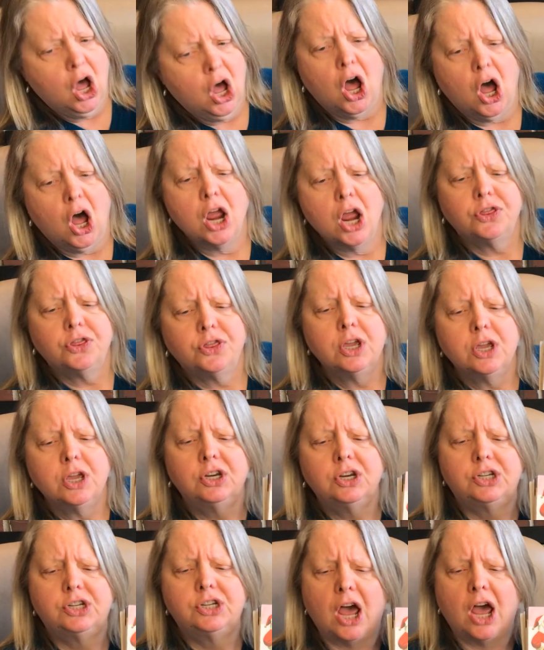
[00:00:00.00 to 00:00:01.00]
I think
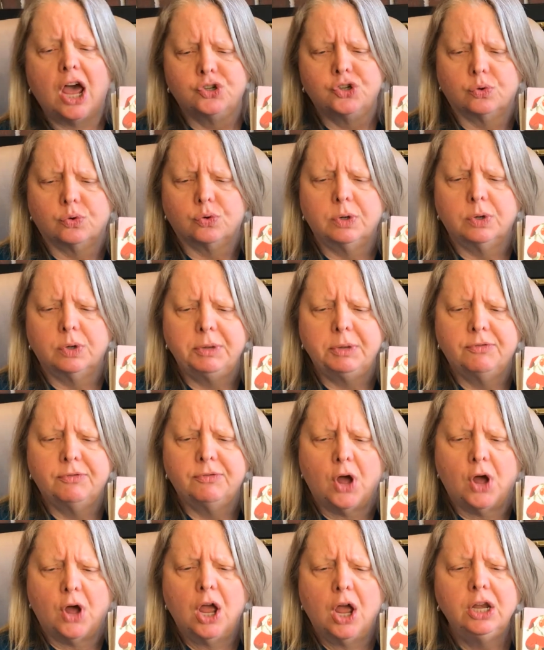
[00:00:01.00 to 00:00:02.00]
Dasher will be
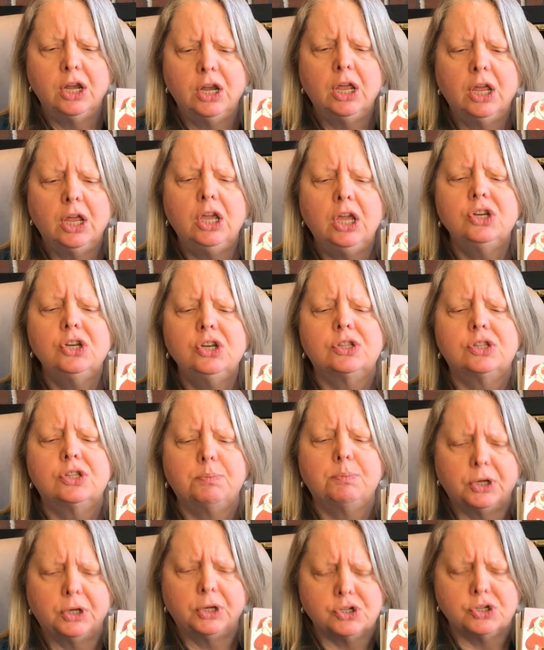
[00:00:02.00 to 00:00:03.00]
fine. He's the
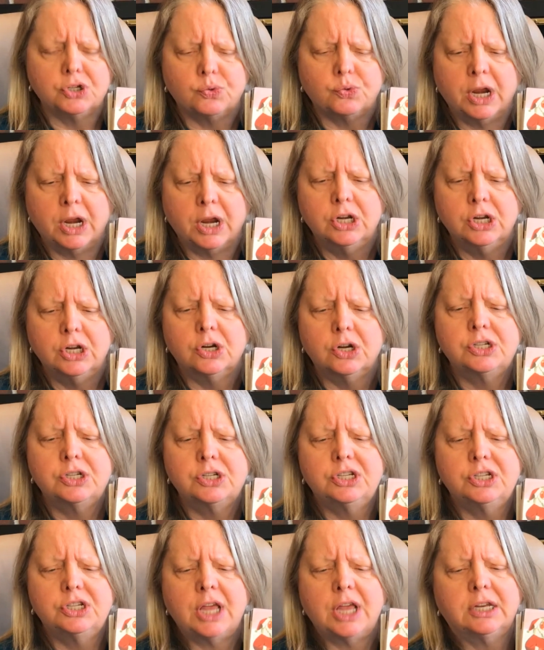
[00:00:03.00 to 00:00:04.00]
biggest reindeer,
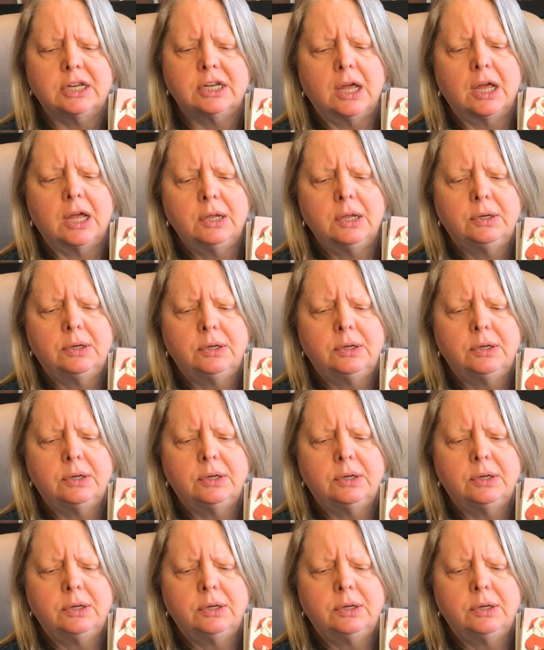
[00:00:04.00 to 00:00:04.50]
said Santa.